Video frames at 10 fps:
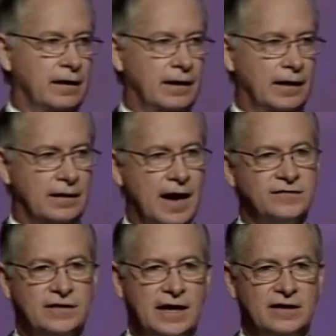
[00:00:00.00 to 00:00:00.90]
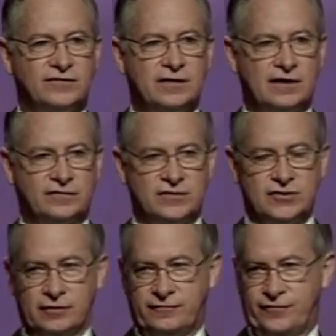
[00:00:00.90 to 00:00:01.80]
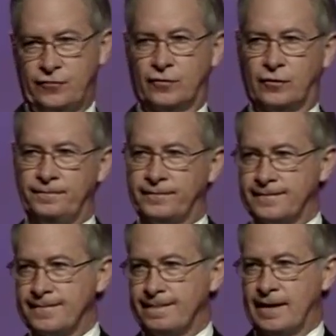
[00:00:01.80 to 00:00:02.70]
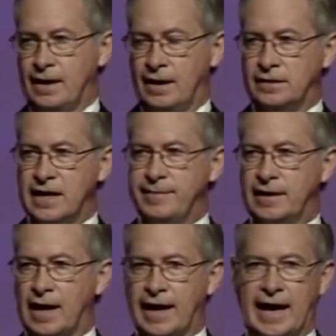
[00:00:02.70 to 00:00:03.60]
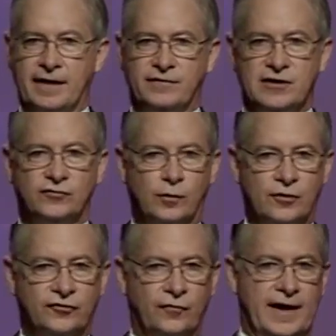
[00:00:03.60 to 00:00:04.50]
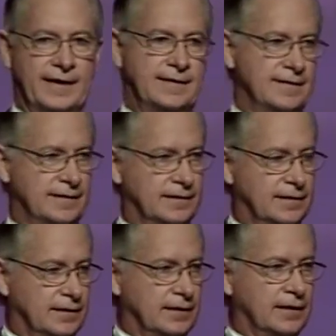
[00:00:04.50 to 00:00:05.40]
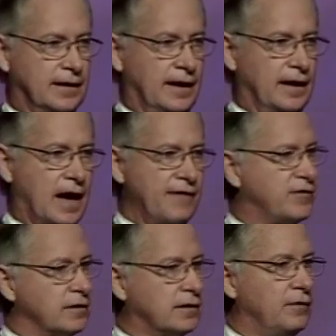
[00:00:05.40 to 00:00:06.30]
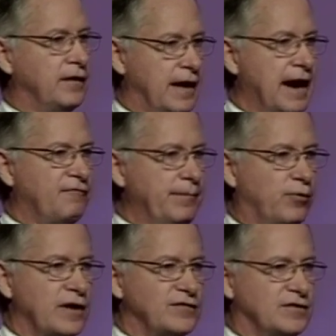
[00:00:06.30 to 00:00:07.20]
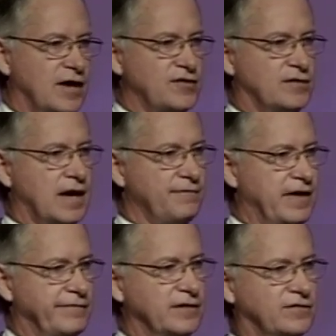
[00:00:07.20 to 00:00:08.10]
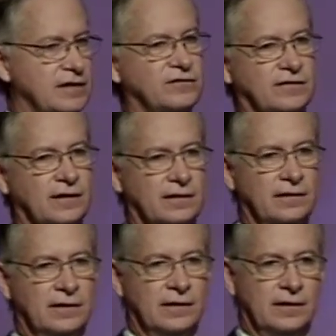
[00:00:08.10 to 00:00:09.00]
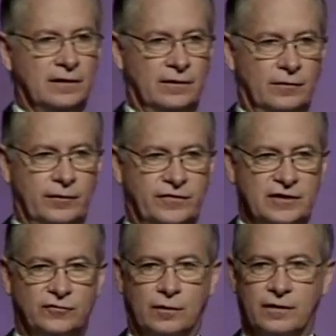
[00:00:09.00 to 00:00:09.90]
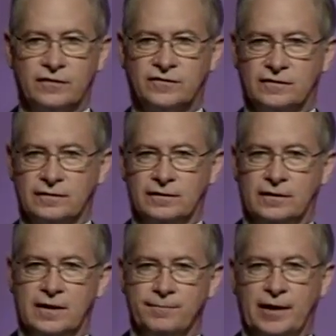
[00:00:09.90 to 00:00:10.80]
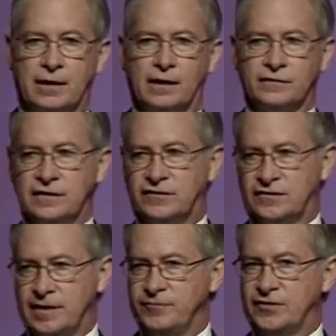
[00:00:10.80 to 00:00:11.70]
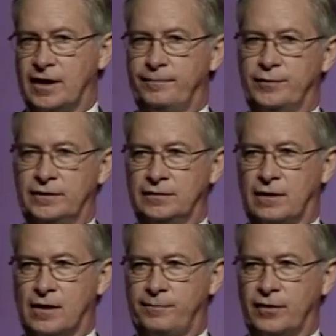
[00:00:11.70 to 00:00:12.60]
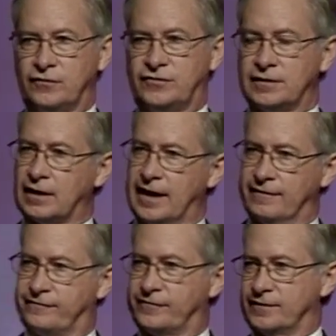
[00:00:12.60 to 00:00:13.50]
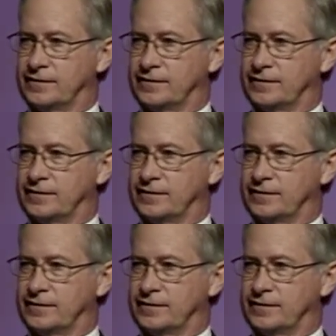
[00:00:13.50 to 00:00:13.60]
In 1986, at Judge's funeral, Debbie and I had these words read, and I've concluded every presentation I've given since then with these words because it sums up our approach to life.